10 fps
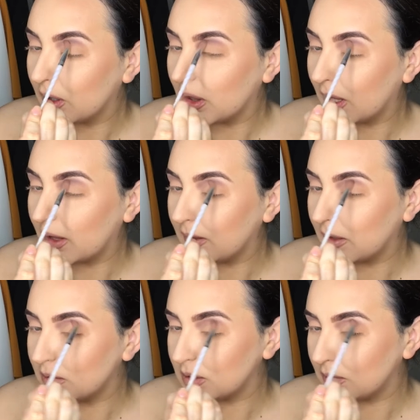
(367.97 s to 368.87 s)
that
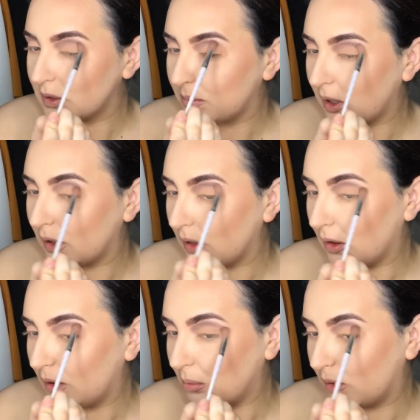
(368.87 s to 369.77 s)
allows you to be a
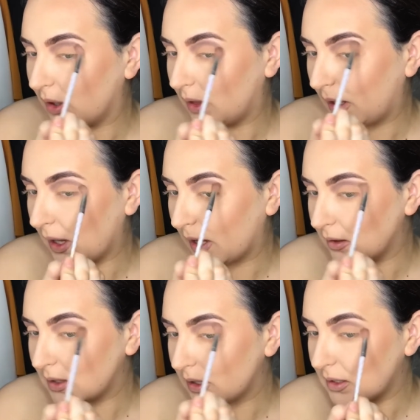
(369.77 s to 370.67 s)
lot more
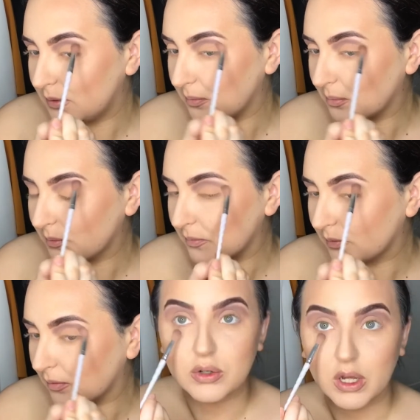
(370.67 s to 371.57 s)
light-handed.
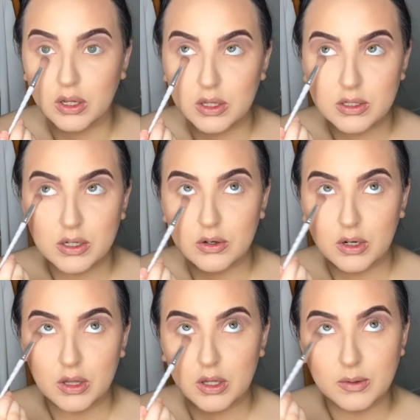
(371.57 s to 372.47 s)
Drag this
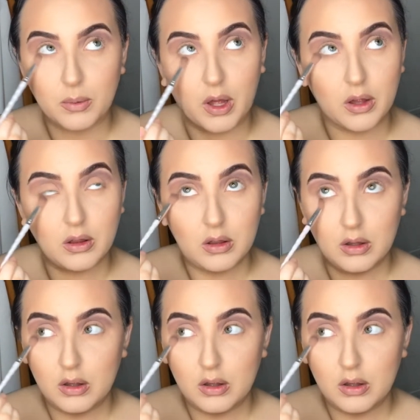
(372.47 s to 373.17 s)
underneath as well.